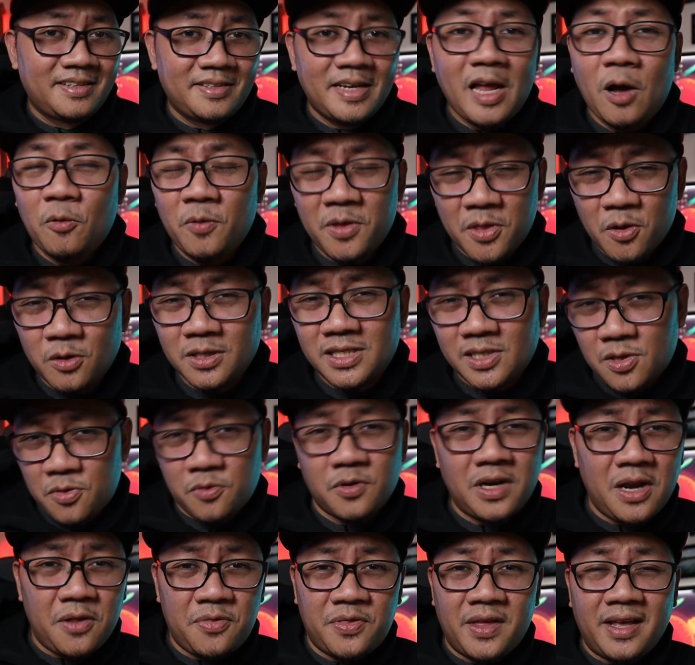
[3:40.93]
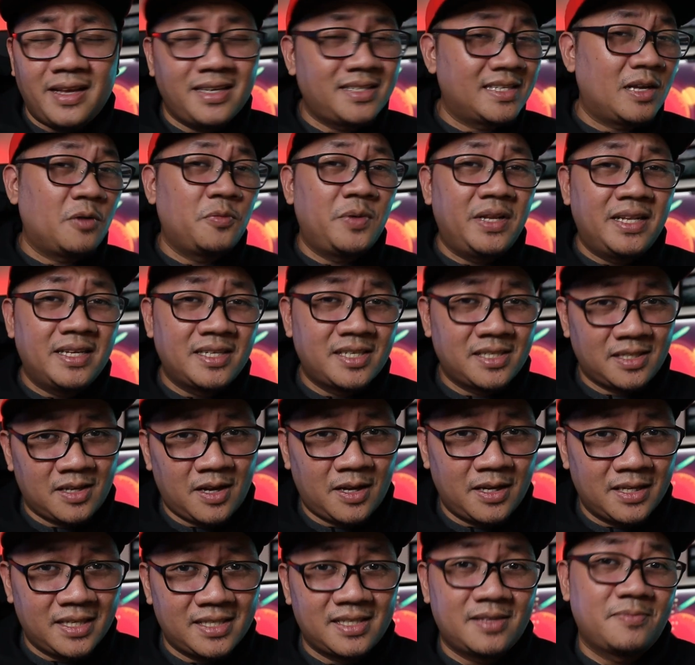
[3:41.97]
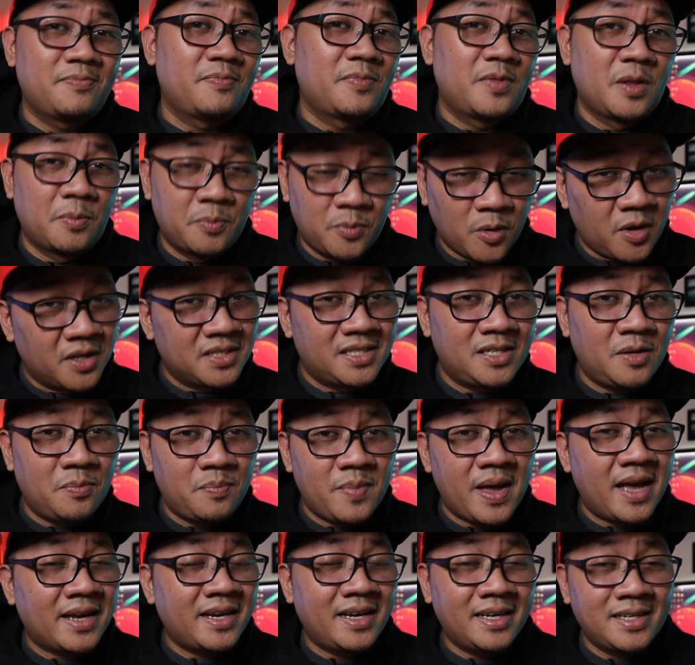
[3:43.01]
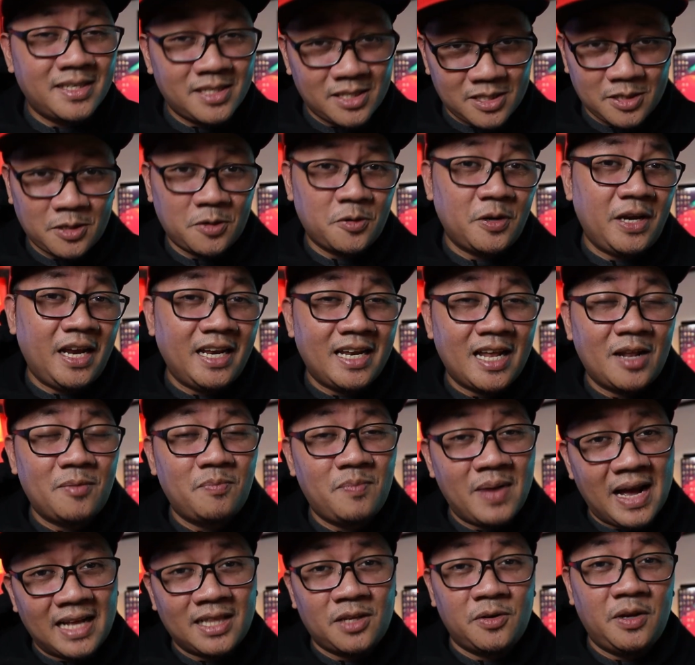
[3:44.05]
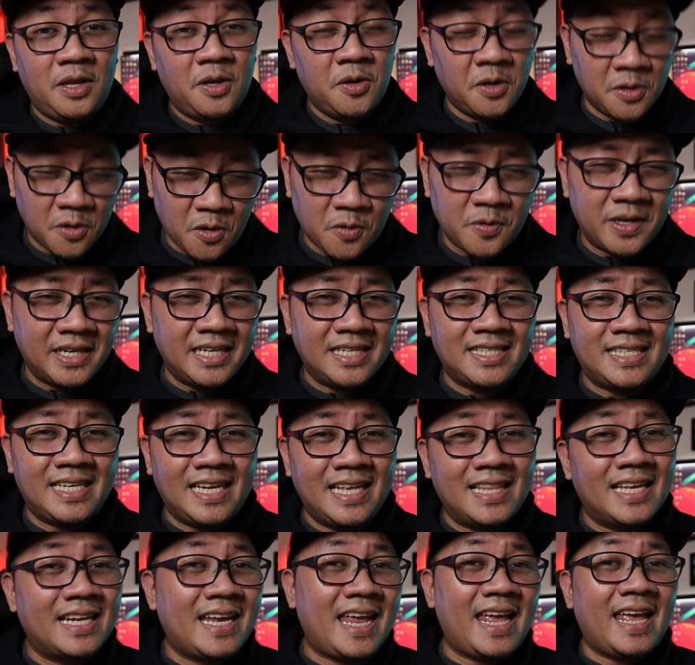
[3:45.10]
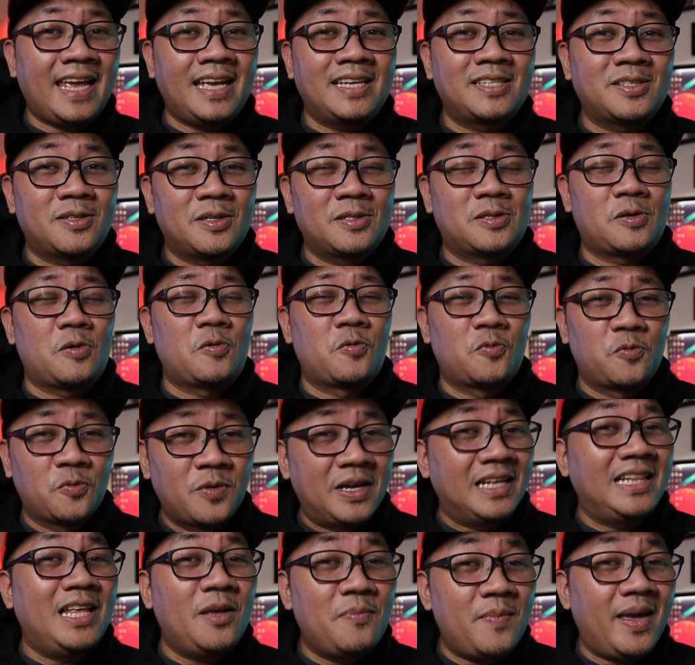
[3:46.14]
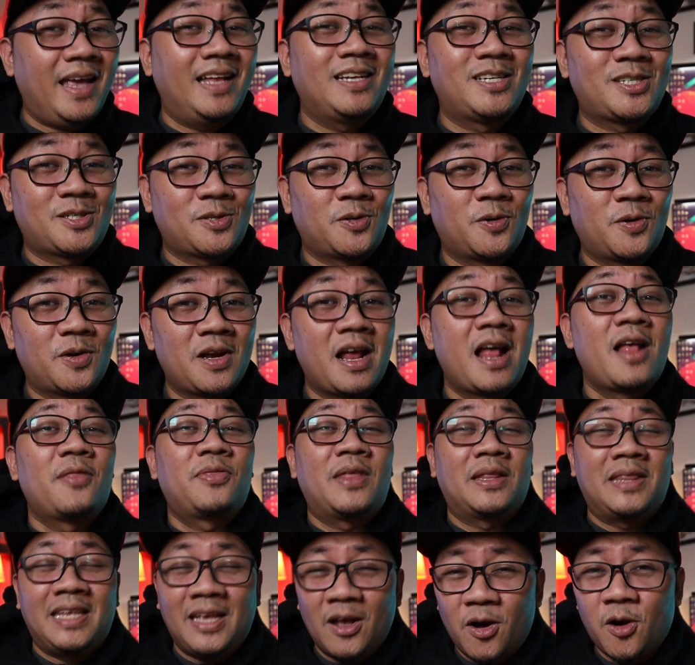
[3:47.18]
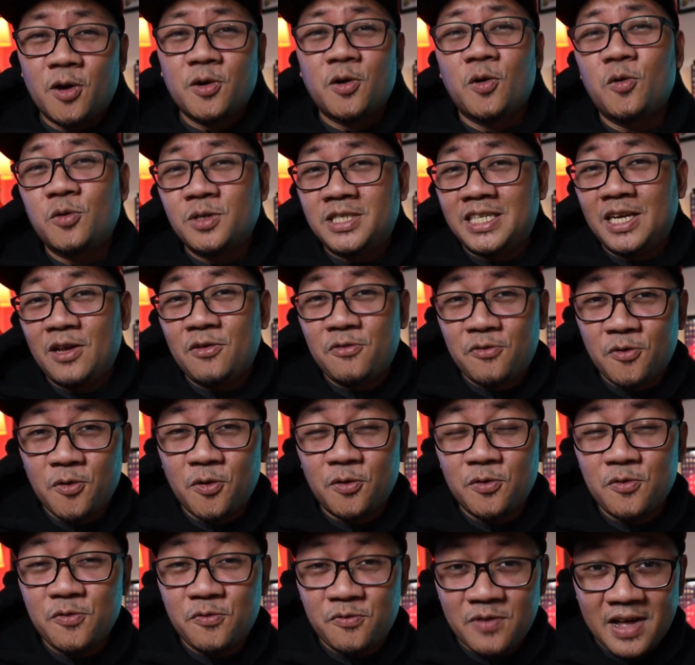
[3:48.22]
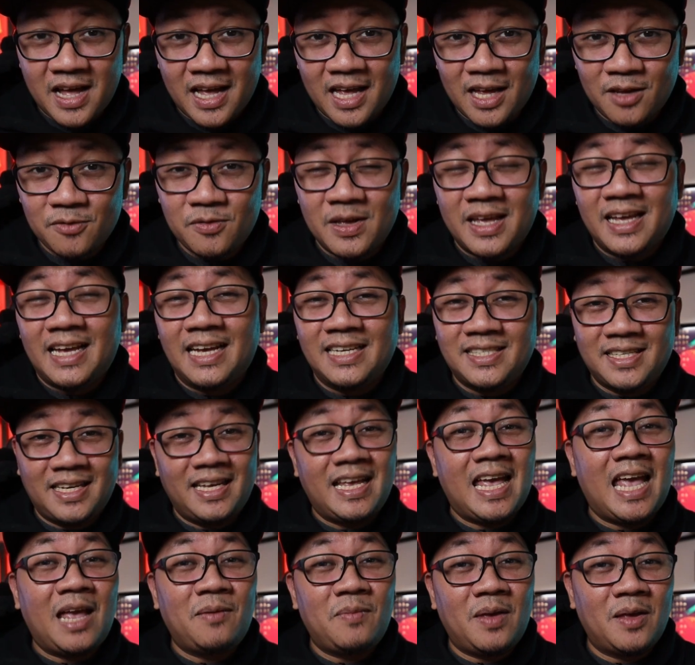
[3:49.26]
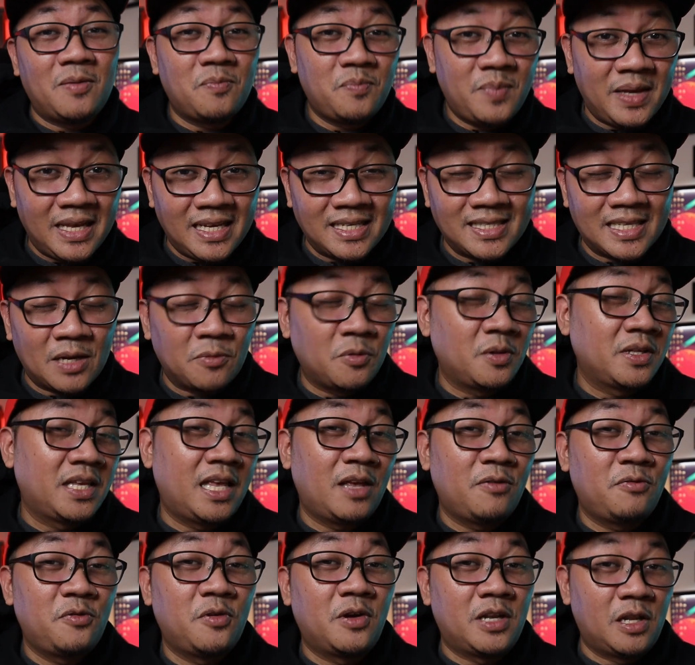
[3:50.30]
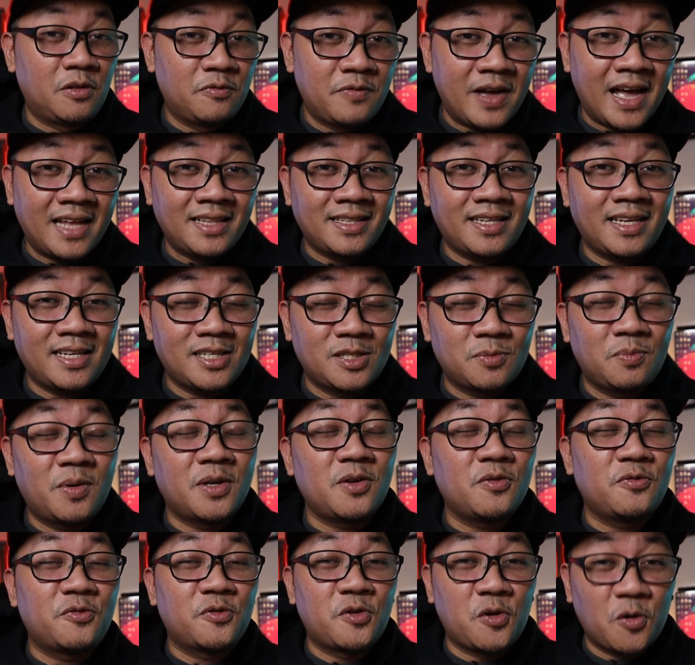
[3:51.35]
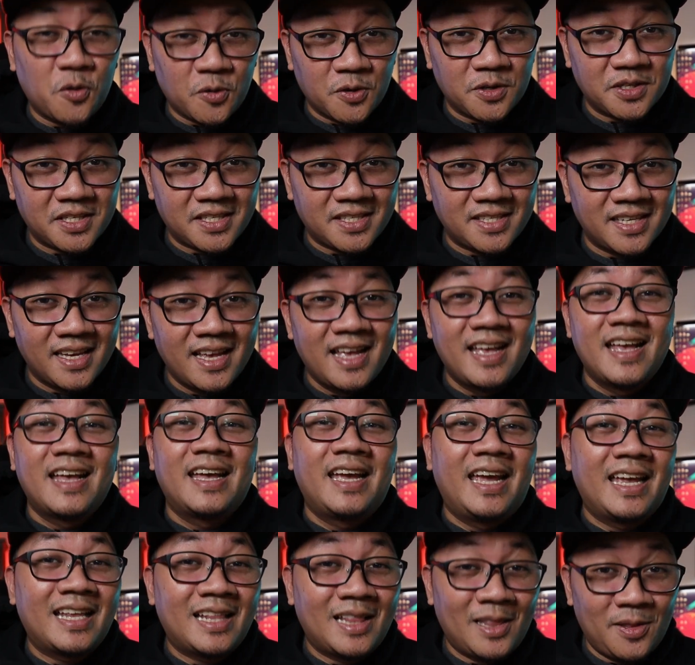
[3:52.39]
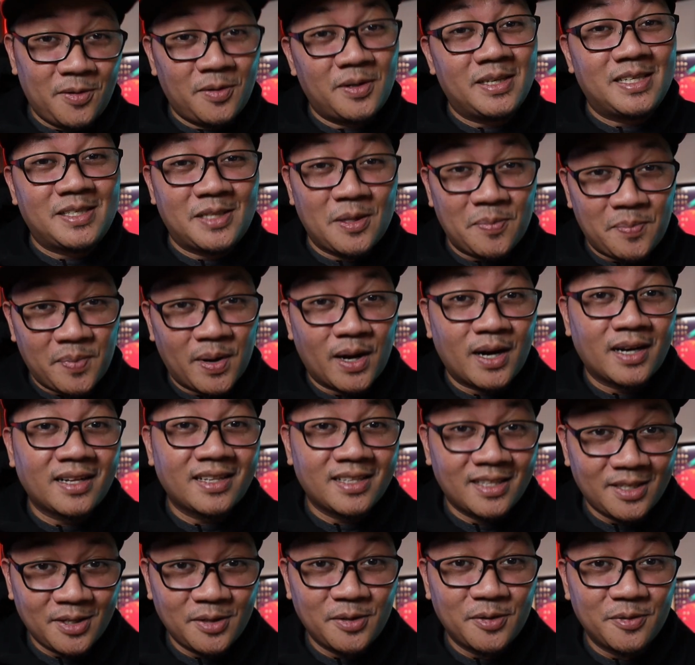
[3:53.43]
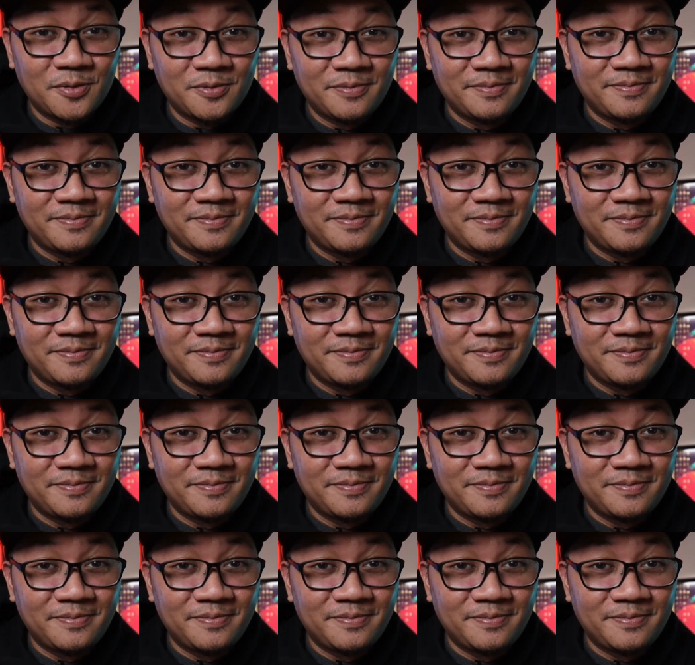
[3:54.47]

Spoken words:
Now with those three things that we discussed, the processing package, screen, and battery, you can already see that Asus really made sure that the ROG Phone 5 is a gaming beast that will give you an advantage, but of course, it looks the part too.